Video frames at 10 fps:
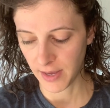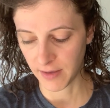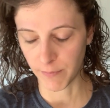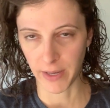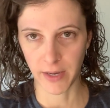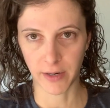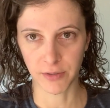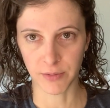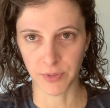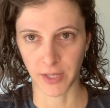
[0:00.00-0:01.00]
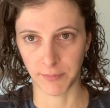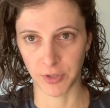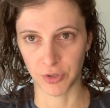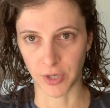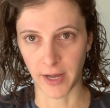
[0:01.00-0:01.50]
give my hair some time
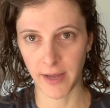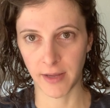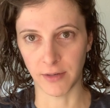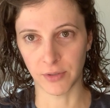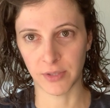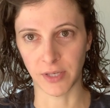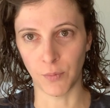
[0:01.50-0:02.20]
to dry, and you'll see